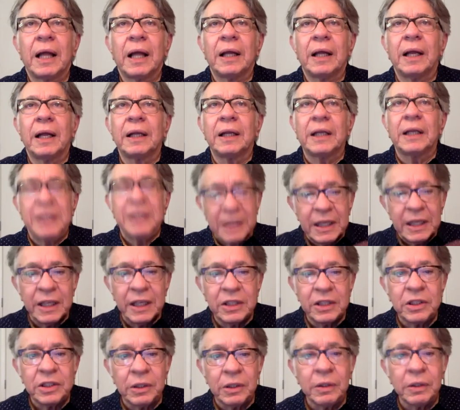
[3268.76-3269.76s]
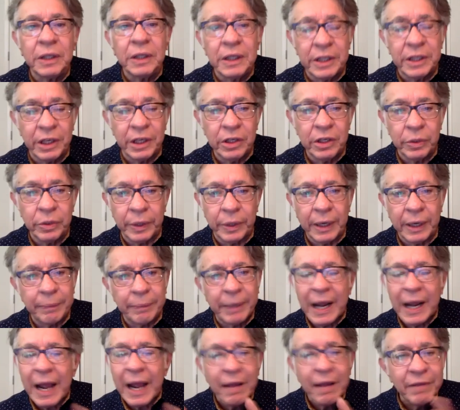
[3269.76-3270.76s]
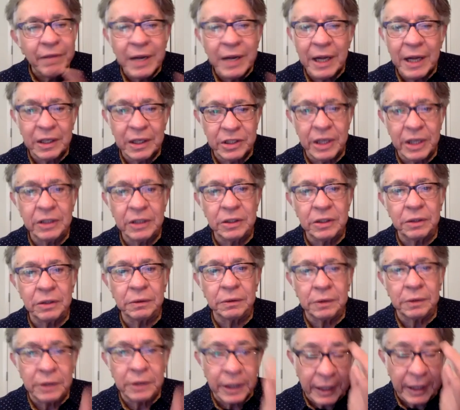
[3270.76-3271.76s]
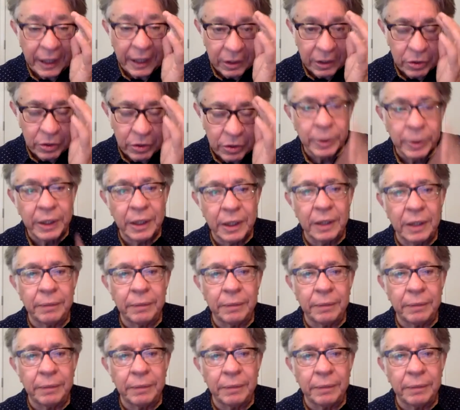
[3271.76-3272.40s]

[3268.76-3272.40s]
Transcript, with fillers: because it, it's still continuing but i haven't had a chance to, to get to it